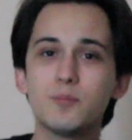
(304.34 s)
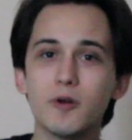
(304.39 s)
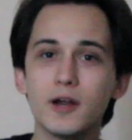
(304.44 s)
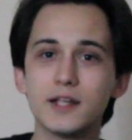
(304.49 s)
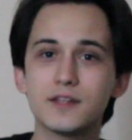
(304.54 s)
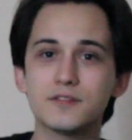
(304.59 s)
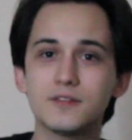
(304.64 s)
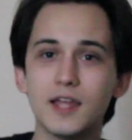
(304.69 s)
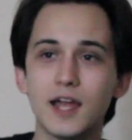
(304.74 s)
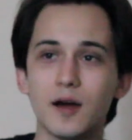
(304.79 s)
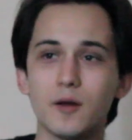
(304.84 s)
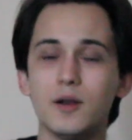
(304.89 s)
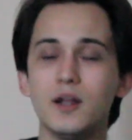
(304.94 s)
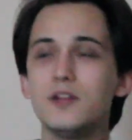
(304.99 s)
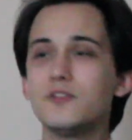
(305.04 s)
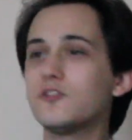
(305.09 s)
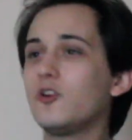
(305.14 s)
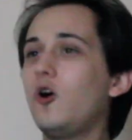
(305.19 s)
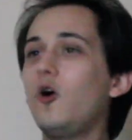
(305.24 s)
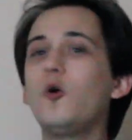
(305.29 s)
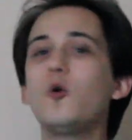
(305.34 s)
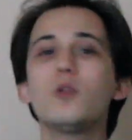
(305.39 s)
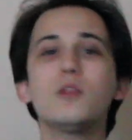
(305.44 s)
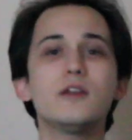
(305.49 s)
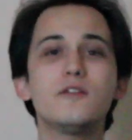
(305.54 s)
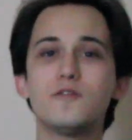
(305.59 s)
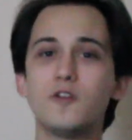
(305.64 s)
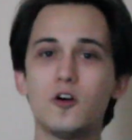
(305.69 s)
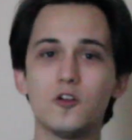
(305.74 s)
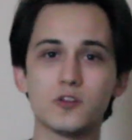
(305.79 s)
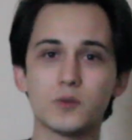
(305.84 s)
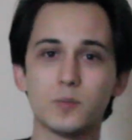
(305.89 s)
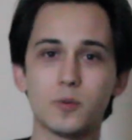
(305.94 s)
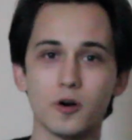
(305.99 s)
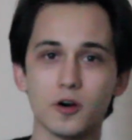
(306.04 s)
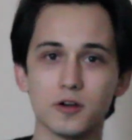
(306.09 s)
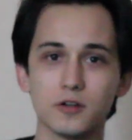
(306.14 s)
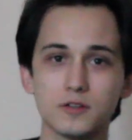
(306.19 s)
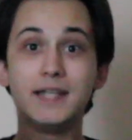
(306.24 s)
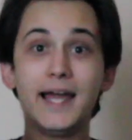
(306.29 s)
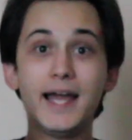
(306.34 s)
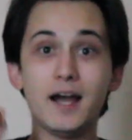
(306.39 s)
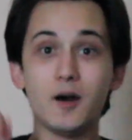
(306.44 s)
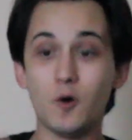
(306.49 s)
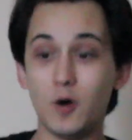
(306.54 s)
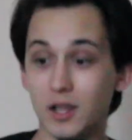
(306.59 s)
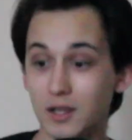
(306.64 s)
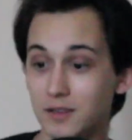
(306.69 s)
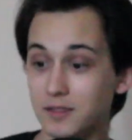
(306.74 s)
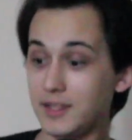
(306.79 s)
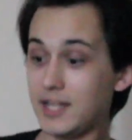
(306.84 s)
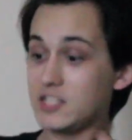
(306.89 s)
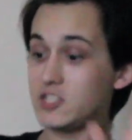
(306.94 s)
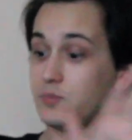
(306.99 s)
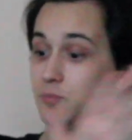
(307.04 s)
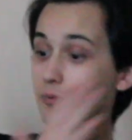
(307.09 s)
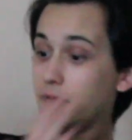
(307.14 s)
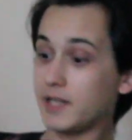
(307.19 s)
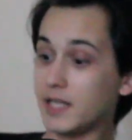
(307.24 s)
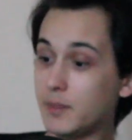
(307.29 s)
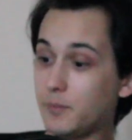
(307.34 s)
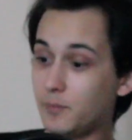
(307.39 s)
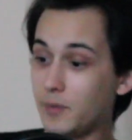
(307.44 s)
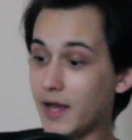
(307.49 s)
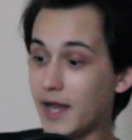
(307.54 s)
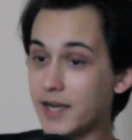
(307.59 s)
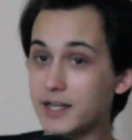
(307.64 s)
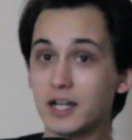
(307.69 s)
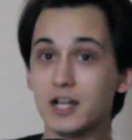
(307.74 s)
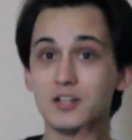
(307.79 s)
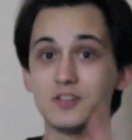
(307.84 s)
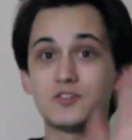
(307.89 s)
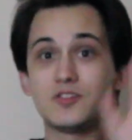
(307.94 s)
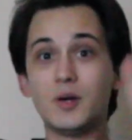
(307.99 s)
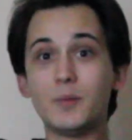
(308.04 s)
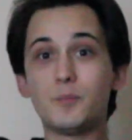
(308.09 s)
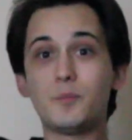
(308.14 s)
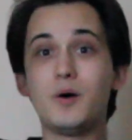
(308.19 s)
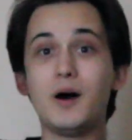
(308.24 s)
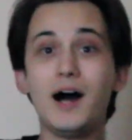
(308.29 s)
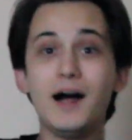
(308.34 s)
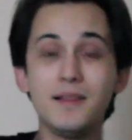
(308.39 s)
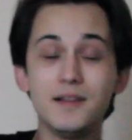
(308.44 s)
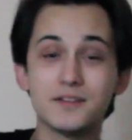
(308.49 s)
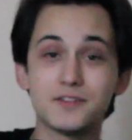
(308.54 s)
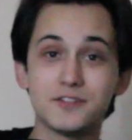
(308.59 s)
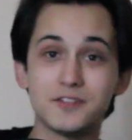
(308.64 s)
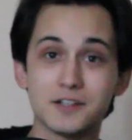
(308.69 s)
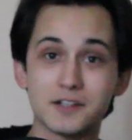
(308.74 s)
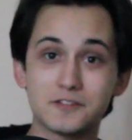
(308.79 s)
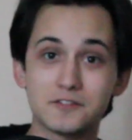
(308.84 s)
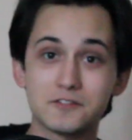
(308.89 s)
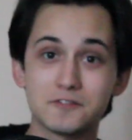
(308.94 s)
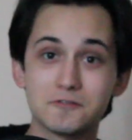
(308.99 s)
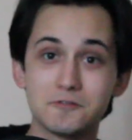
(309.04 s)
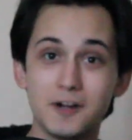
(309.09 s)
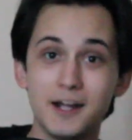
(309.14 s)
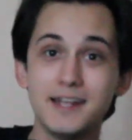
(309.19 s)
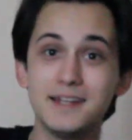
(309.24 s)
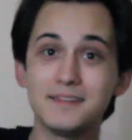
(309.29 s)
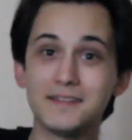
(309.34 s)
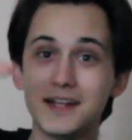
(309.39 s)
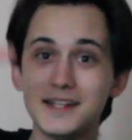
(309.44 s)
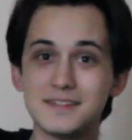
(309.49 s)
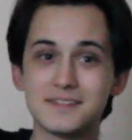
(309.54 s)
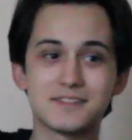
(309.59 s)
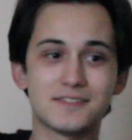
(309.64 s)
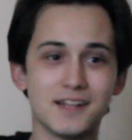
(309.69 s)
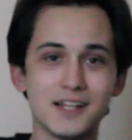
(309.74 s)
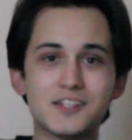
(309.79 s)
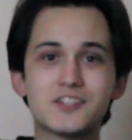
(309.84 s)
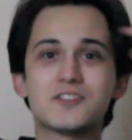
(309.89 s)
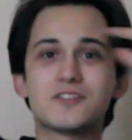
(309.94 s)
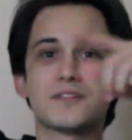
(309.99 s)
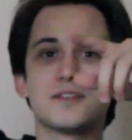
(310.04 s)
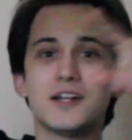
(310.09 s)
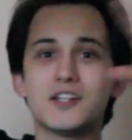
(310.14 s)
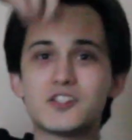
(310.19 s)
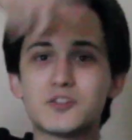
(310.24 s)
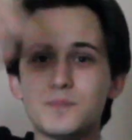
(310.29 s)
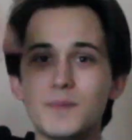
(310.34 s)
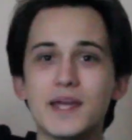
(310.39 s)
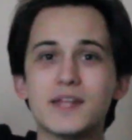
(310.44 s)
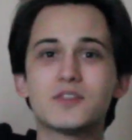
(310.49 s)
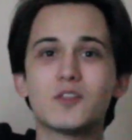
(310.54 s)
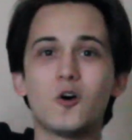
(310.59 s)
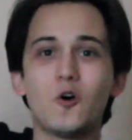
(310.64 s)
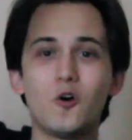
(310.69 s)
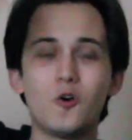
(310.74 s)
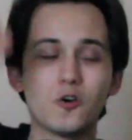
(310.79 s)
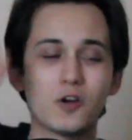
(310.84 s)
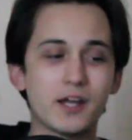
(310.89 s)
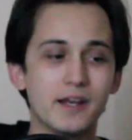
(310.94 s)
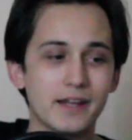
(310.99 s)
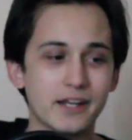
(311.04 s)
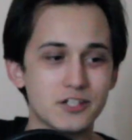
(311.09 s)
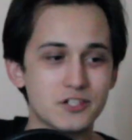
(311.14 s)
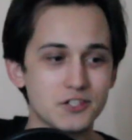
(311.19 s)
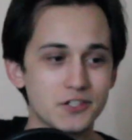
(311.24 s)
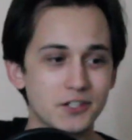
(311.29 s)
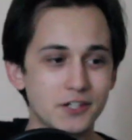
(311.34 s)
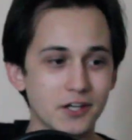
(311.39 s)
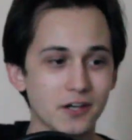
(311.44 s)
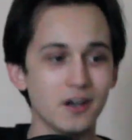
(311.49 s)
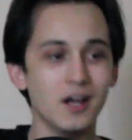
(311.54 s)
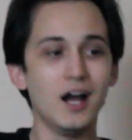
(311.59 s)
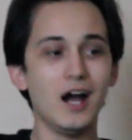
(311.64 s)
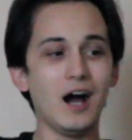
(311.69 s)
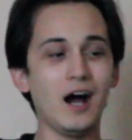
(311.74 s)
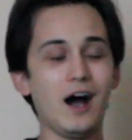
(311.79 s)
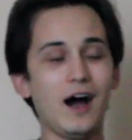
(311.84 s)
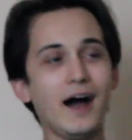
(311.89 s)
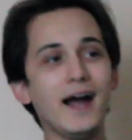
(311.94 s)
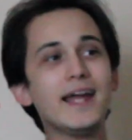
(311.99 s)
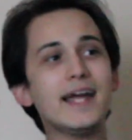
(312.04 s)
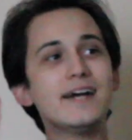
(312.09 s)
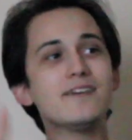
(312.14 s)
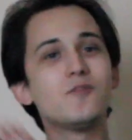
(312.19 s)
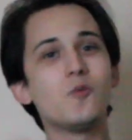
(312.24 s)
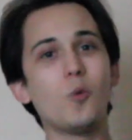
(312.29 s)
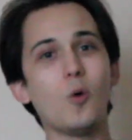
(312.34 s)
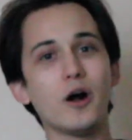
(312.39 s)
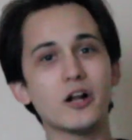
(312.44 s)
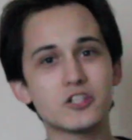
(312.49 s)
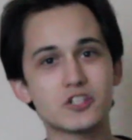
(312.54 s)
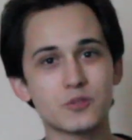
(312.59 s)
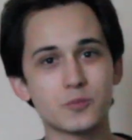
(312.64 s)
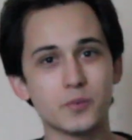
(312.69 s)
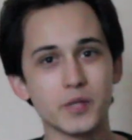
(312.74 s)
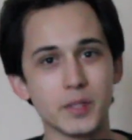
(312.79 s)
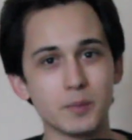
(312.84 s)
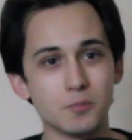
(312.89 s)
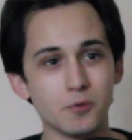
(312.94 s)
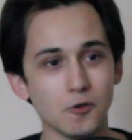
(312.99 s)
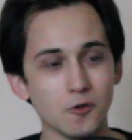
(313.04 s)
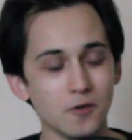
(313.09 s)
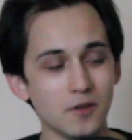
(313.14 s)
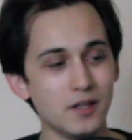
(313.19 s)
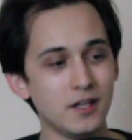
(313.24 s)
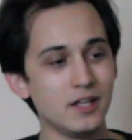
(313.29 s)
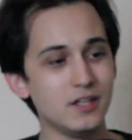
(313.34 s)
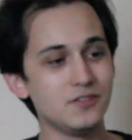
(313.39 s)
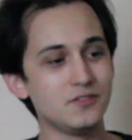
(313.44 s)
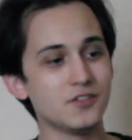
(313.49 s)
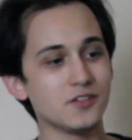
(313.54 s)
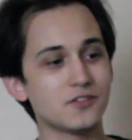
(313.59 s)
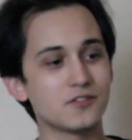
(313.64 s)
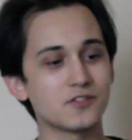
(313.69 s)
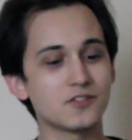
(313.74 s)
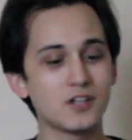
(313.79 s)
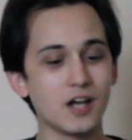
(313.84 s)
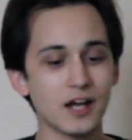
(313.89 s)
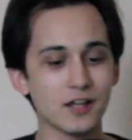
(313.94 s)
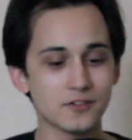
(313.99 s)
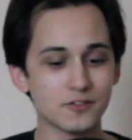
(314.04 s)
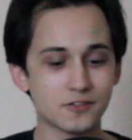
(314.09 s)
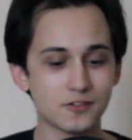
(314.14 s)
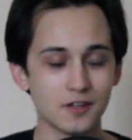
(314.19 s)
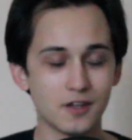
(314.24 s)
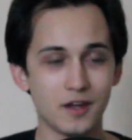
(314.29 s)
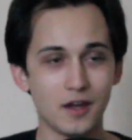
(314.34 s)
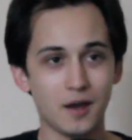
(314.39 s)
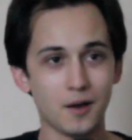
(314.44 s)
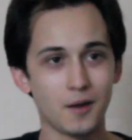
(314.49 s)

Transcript: breaks down, totally falls apart. Now, let's bring it back to politics, right? Let's make the whole connection here. I have watched people discuss